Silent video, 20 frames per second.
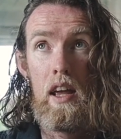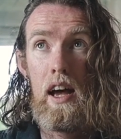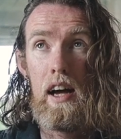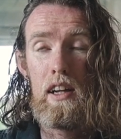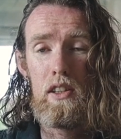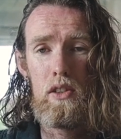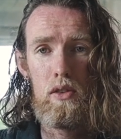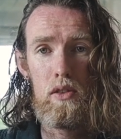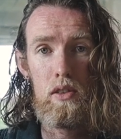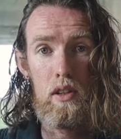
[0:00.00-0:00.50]

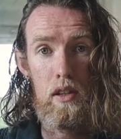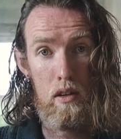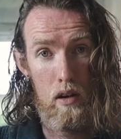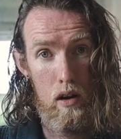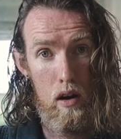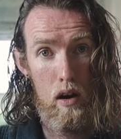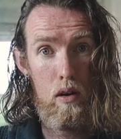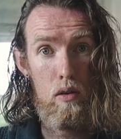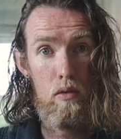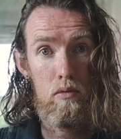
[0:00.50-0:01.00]
And she was
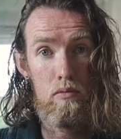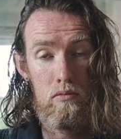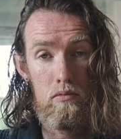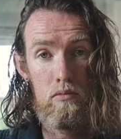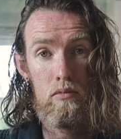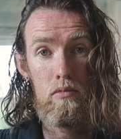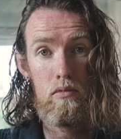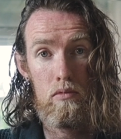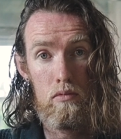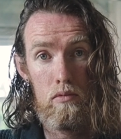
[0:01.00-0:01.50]
like, oh,
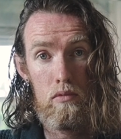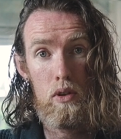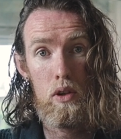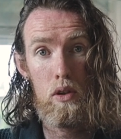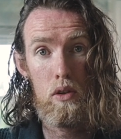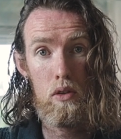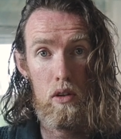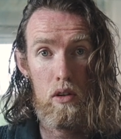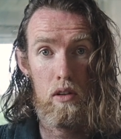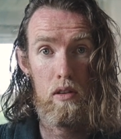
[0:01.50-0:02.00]

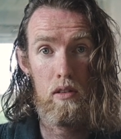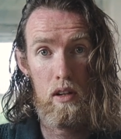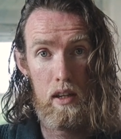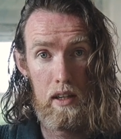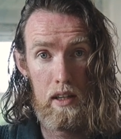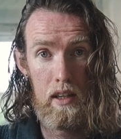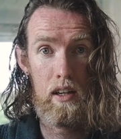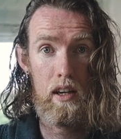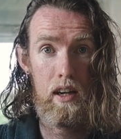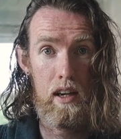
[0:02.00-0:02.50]
cool.
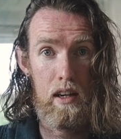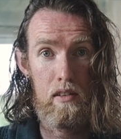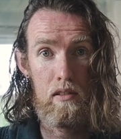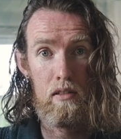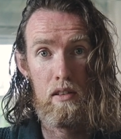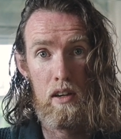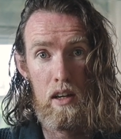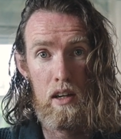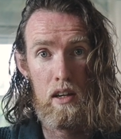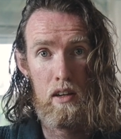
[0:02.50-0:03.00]
Like, and
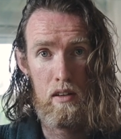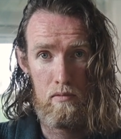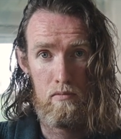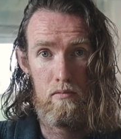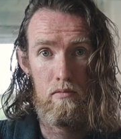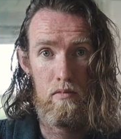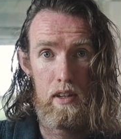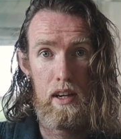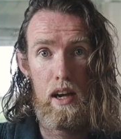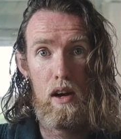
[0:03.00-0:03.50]

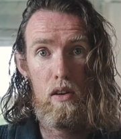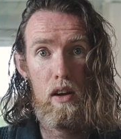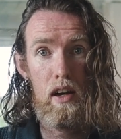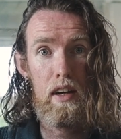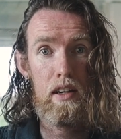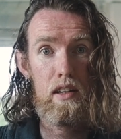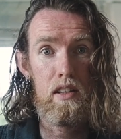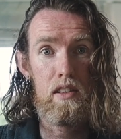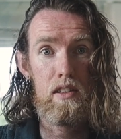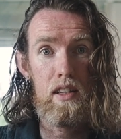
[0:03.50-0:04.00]
like, how
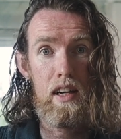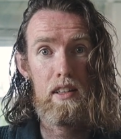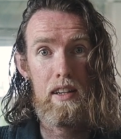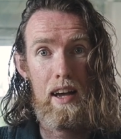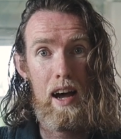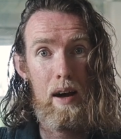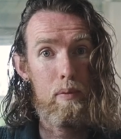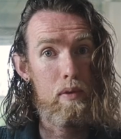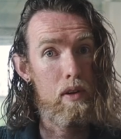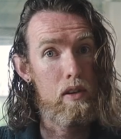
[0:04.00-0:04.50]
likely is that to
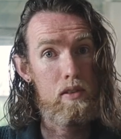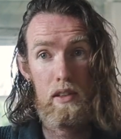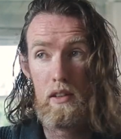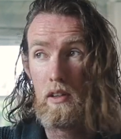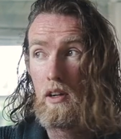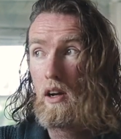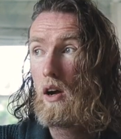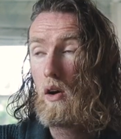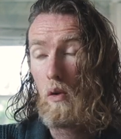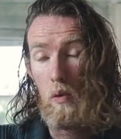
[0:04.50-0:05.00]
happen? I was
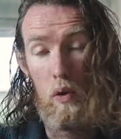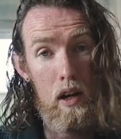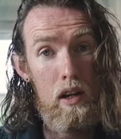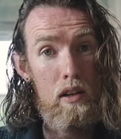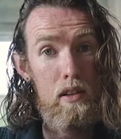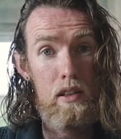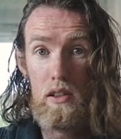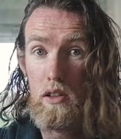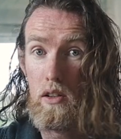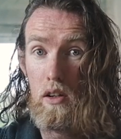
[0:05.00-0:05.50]
like, well,
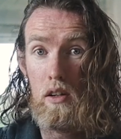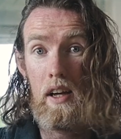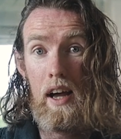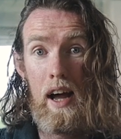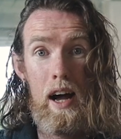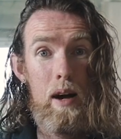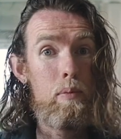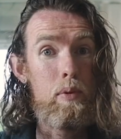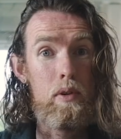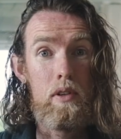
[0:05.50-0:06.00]
it's going to
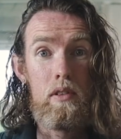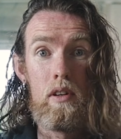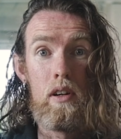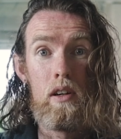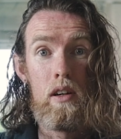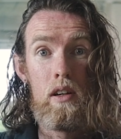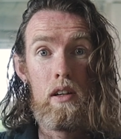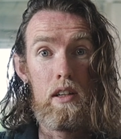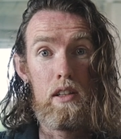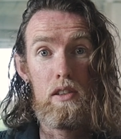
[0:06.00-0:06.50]
happen.
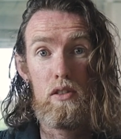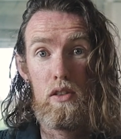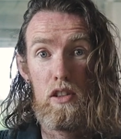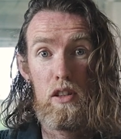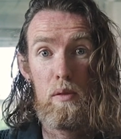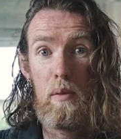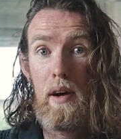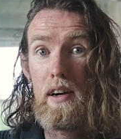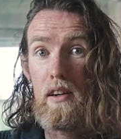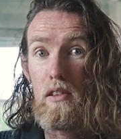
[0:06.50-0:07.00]
It's
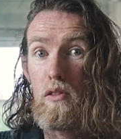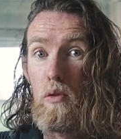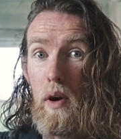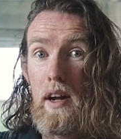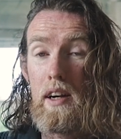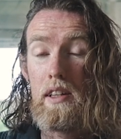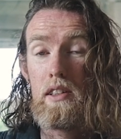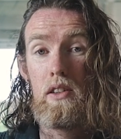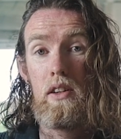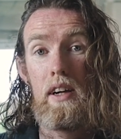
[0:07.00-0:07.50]
just a matter of
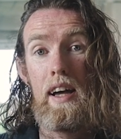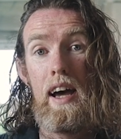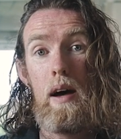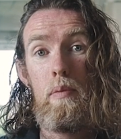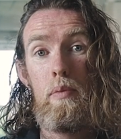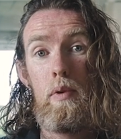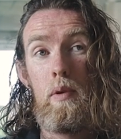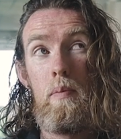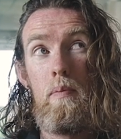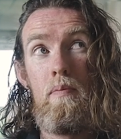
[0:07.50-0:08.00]
when it's going to
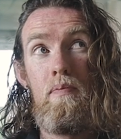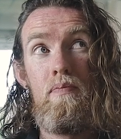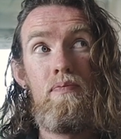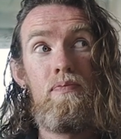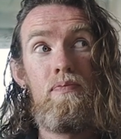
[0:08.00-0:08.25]
happen.